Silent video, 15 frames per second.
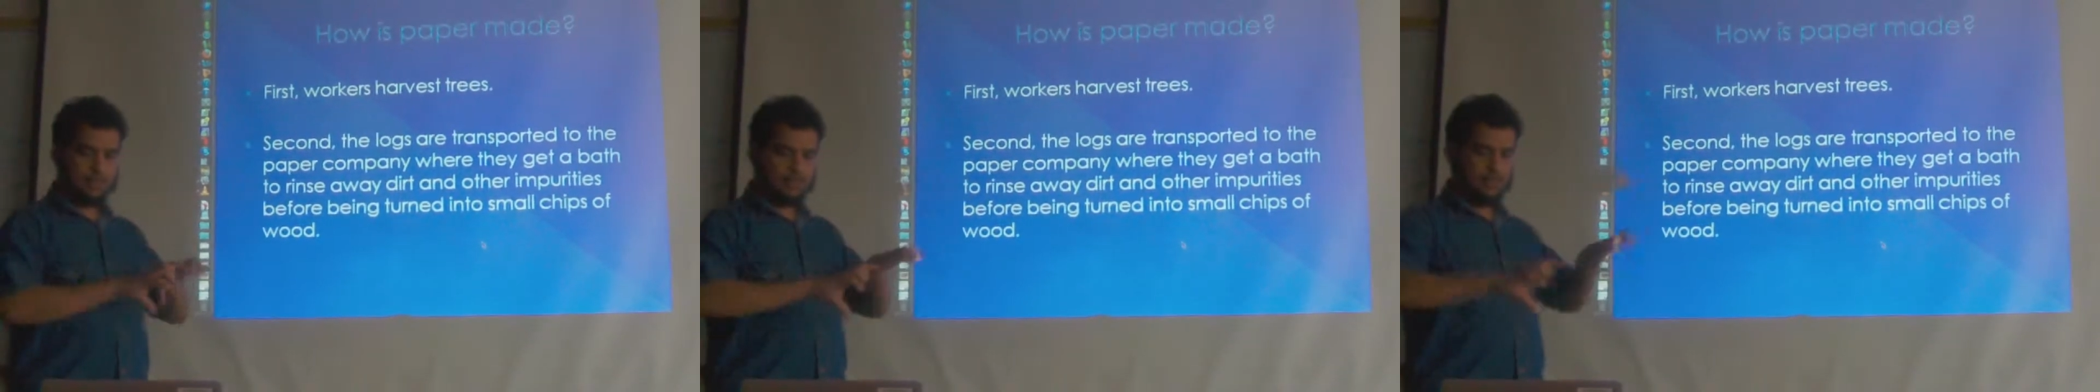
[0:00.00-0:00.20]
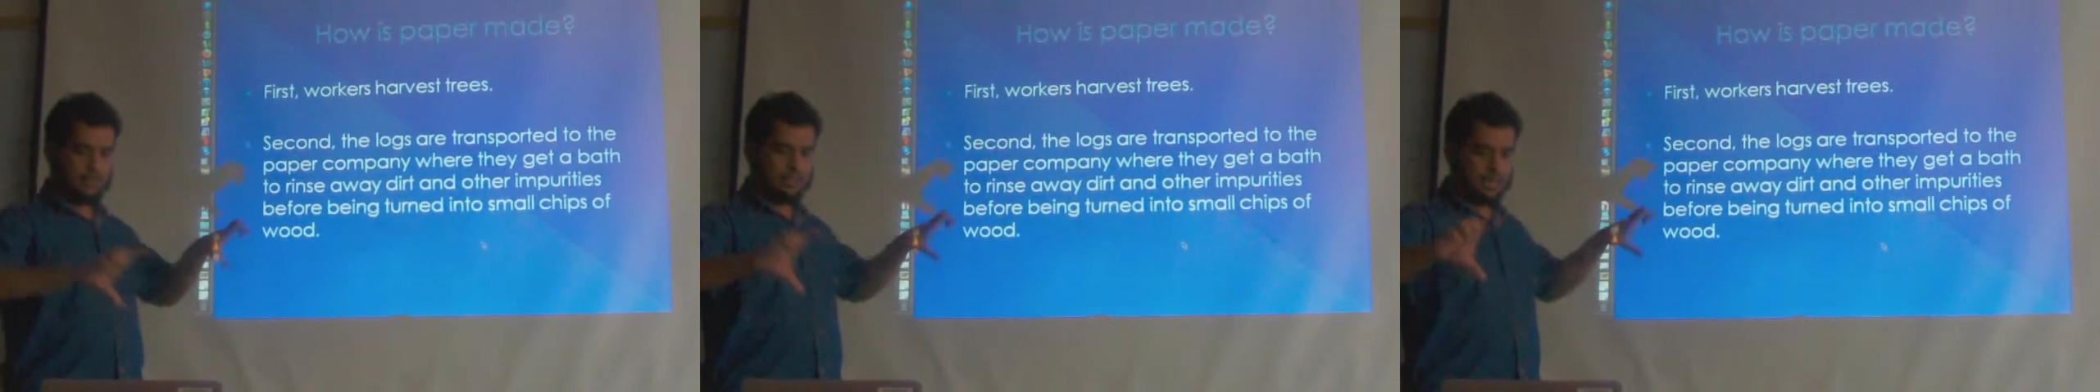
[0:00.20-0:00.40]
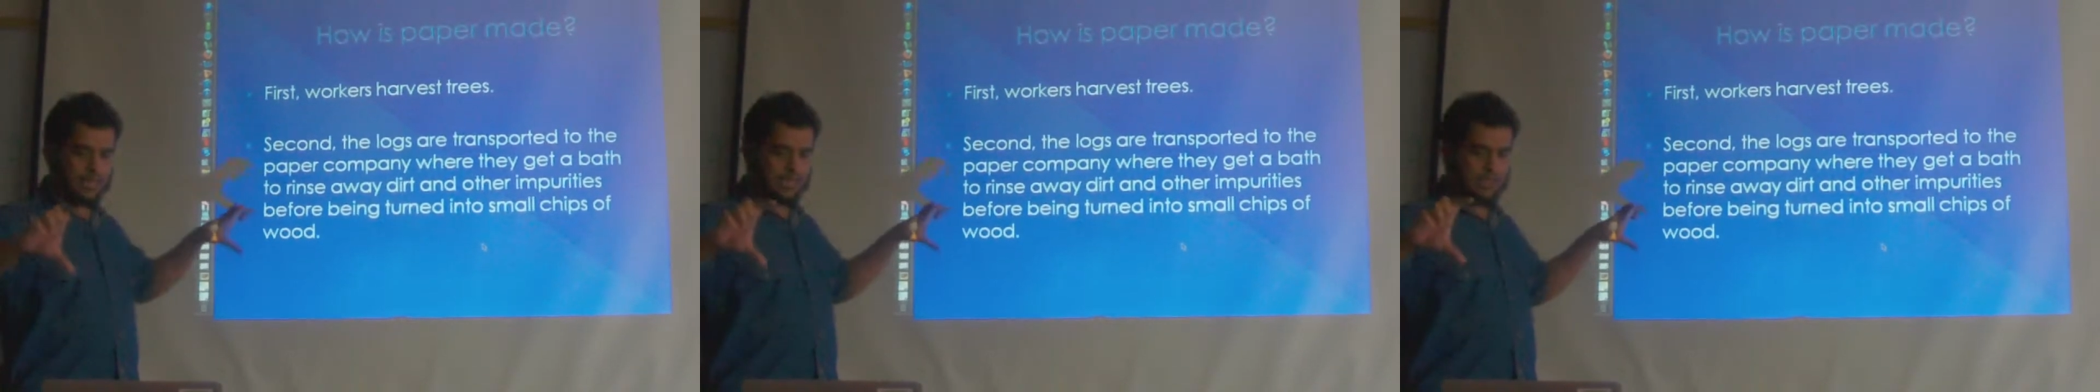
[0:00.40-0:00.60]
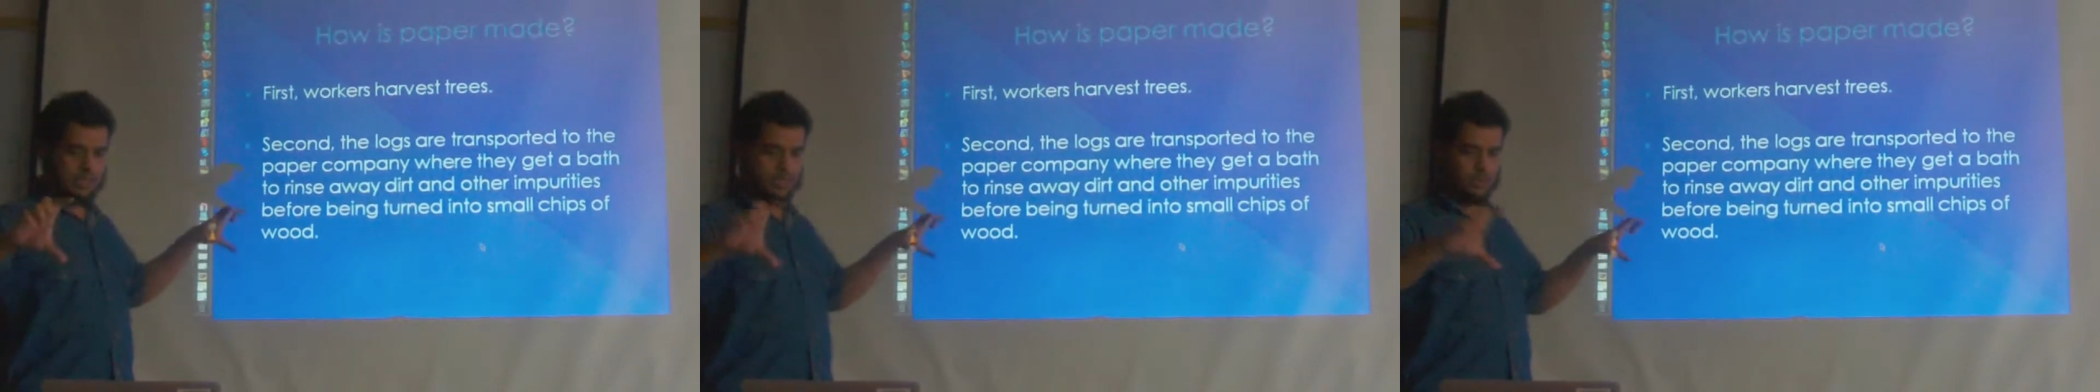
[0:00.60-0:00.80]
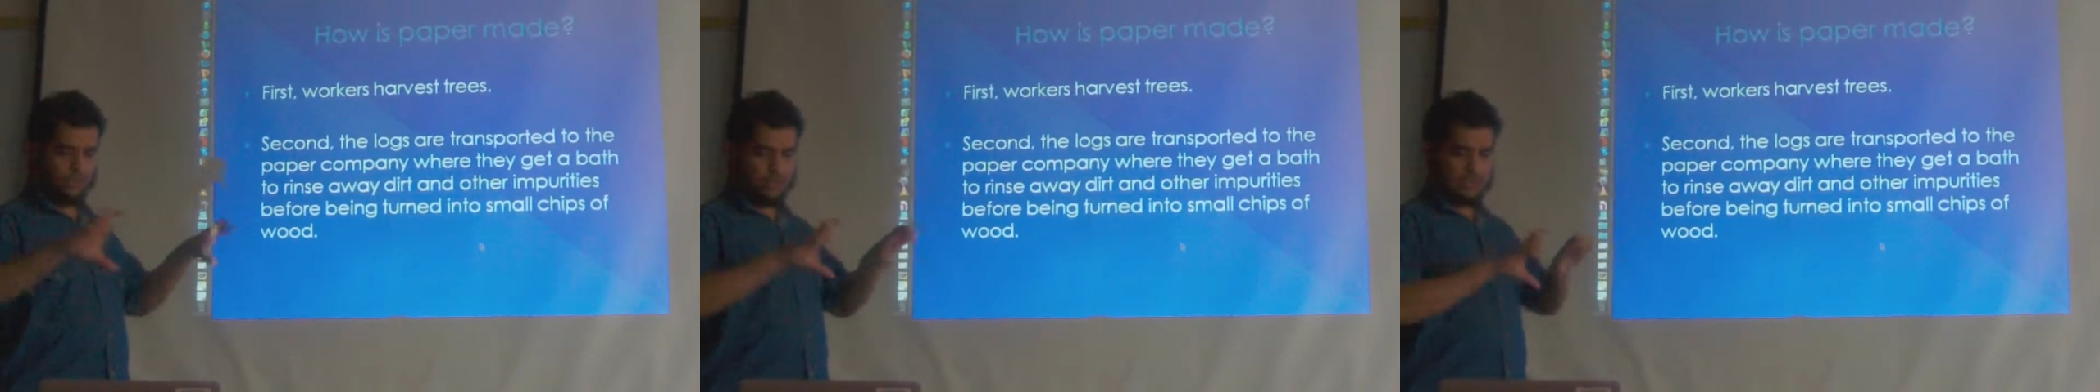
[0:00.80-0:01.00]
the trunks
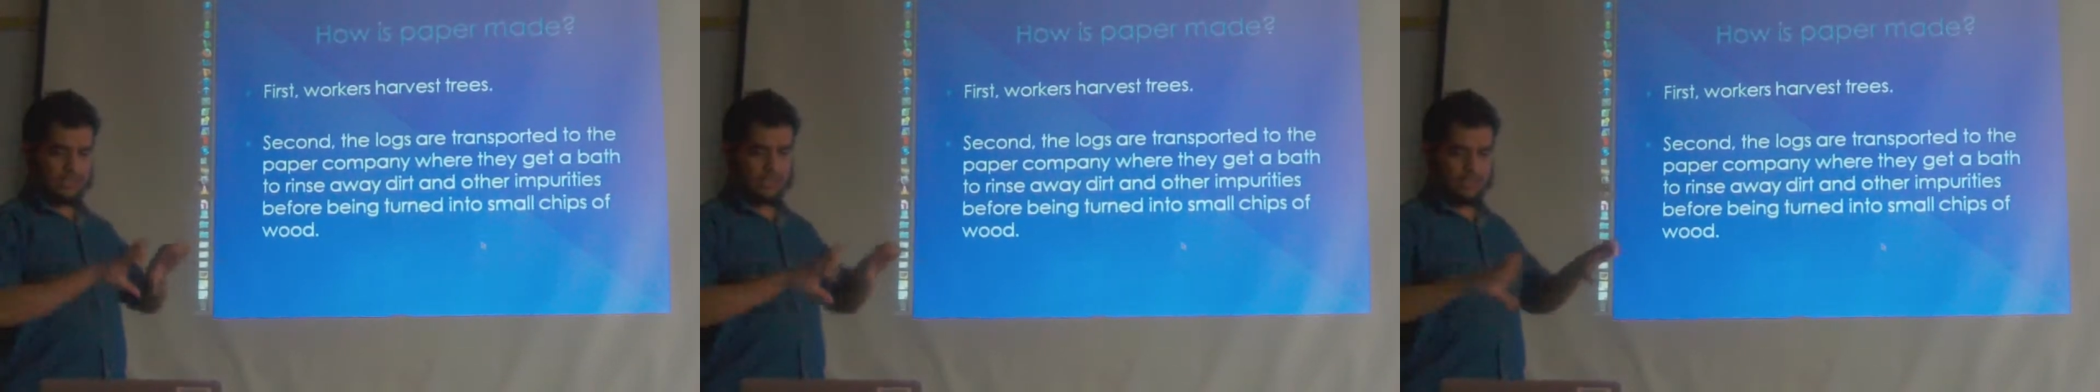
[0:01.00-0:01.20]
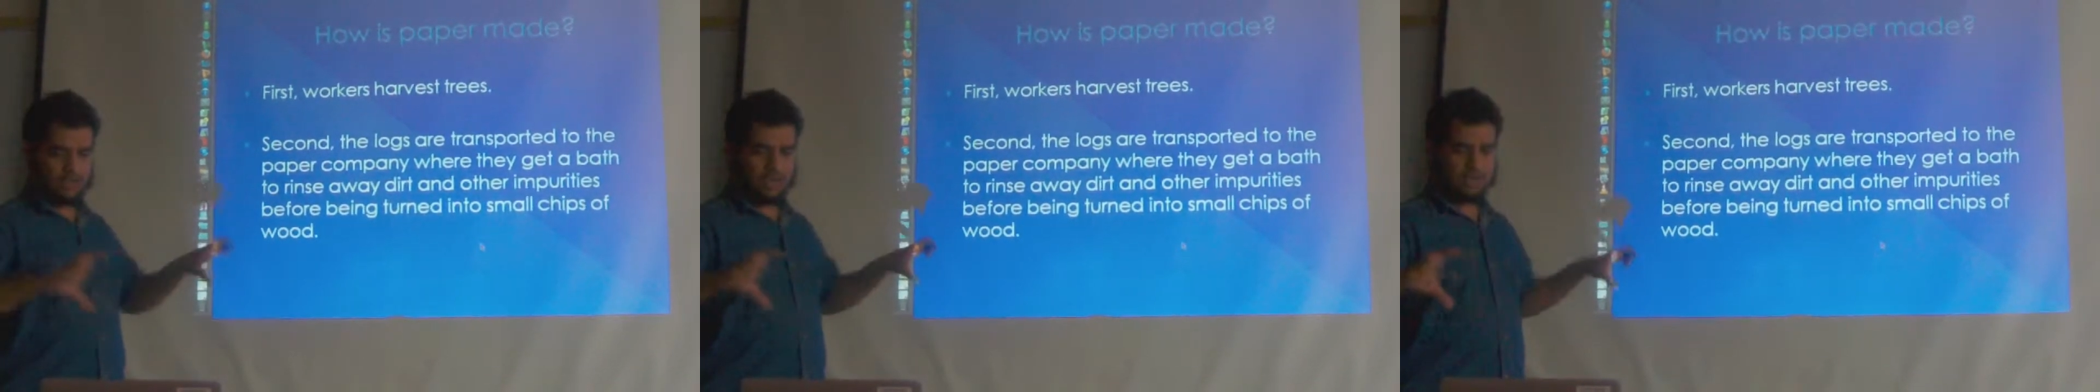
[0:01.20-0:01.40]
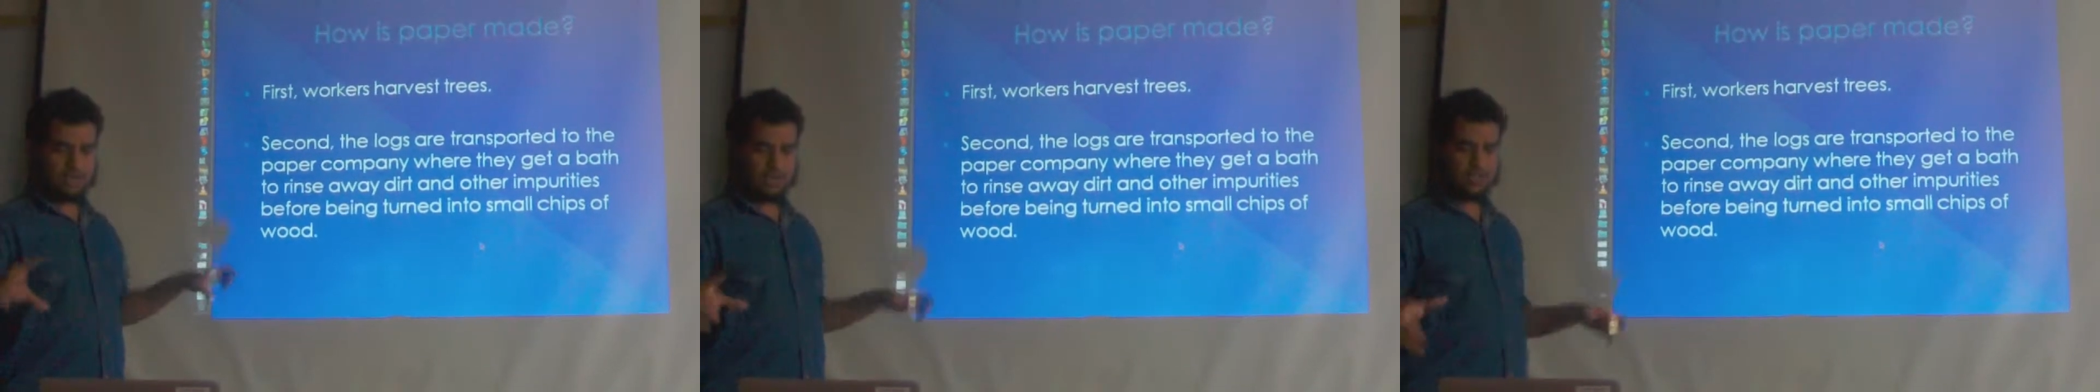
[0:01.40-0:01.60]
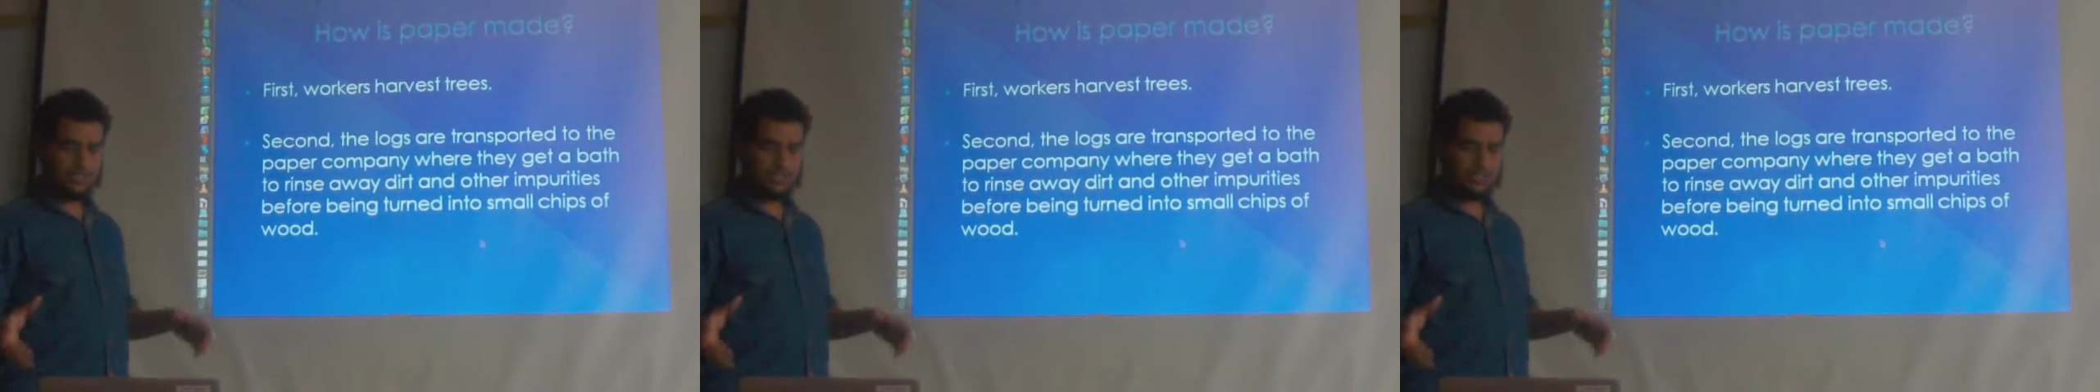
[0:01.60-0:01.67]
or legs are